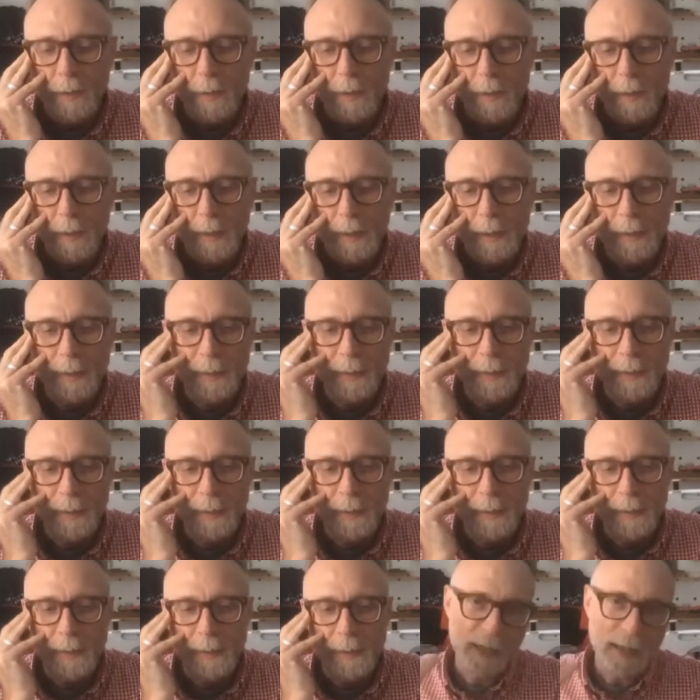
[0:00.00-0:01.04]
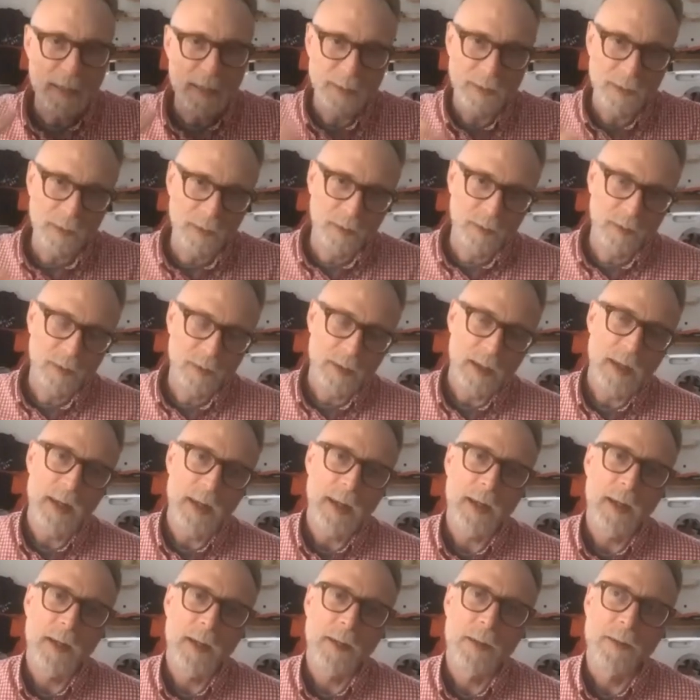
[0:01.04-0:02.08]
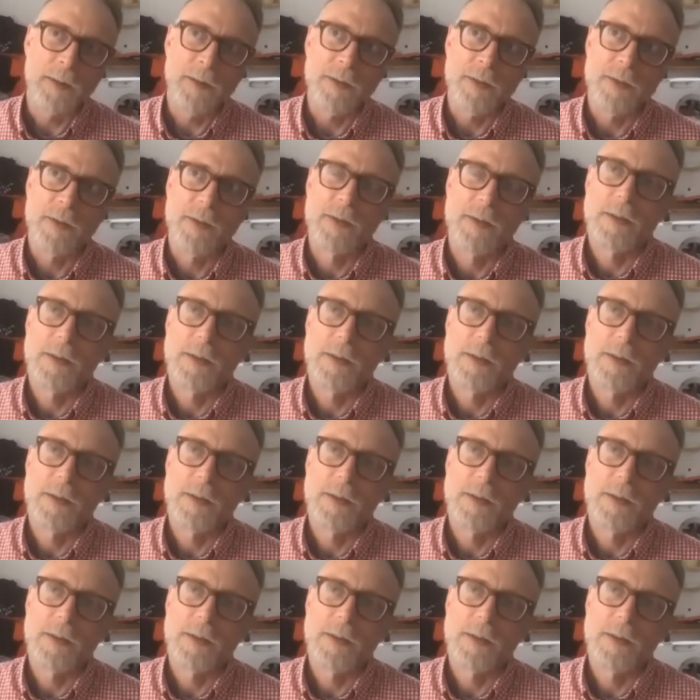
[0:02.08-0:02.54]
he and Alex were chatting, and